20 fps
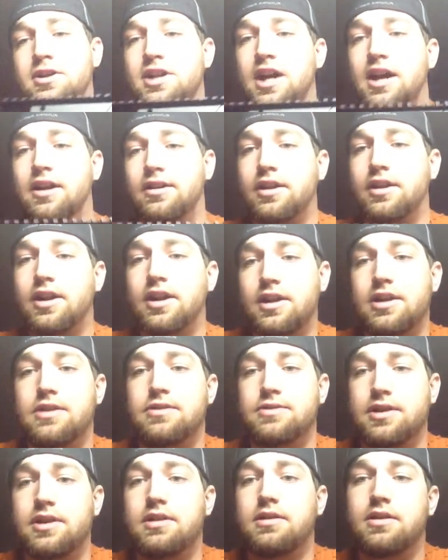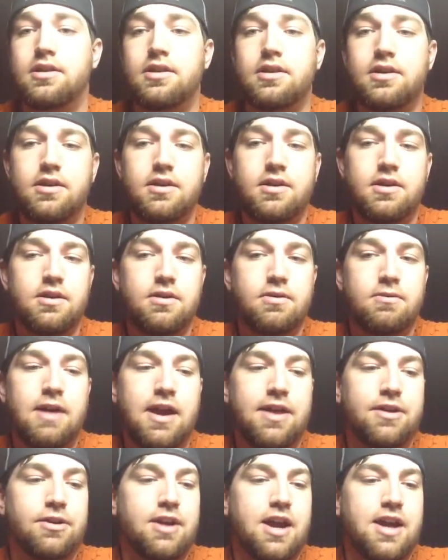child could use it
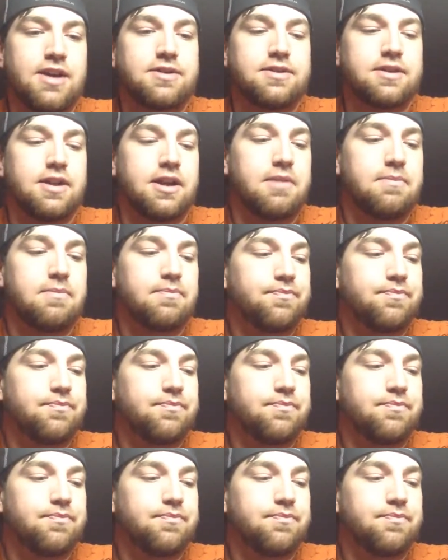rather nicely.